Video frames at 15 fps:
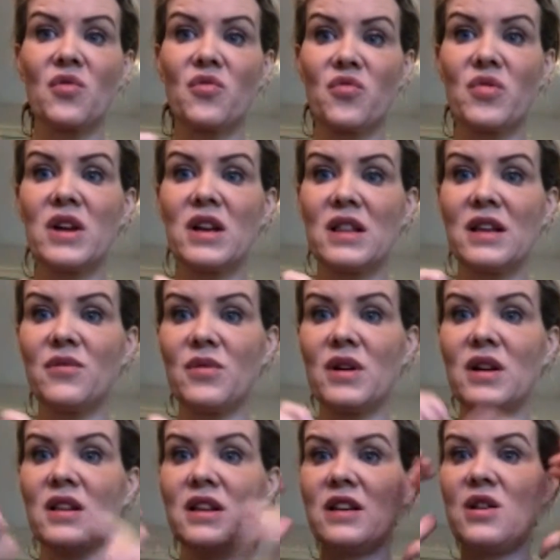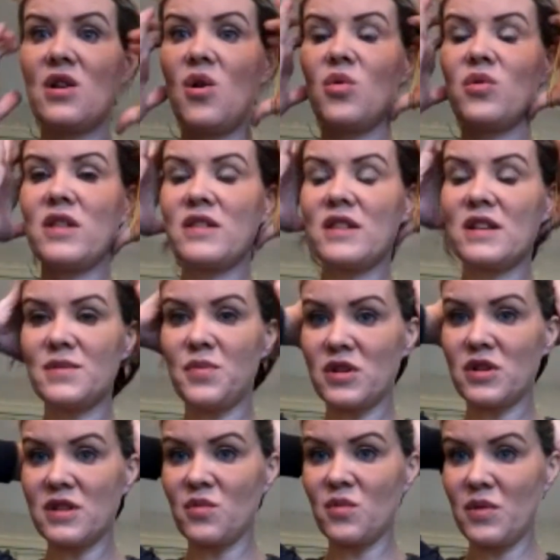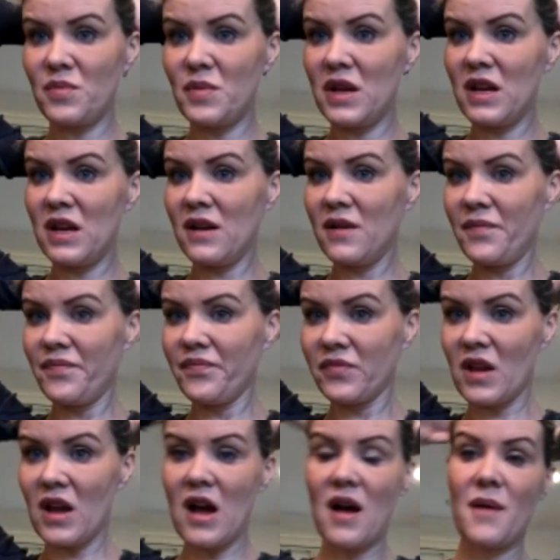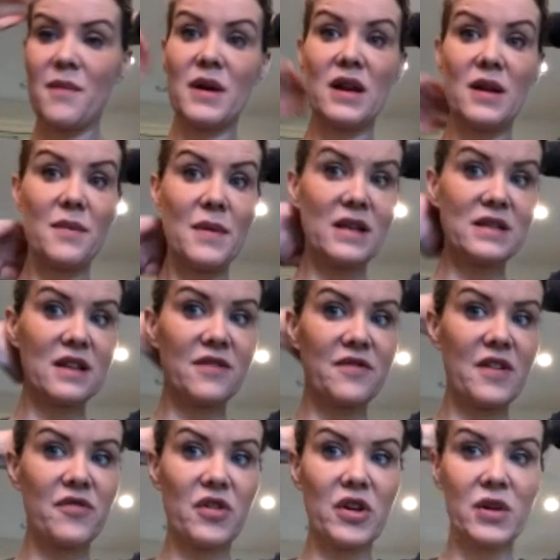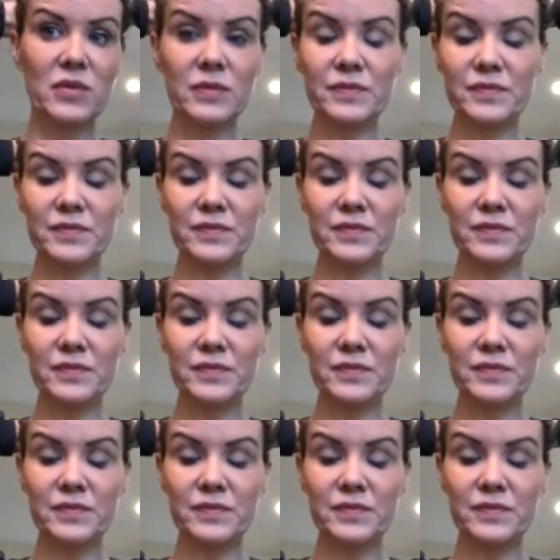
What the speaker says: really, really know that this person would be an amazing fit for you.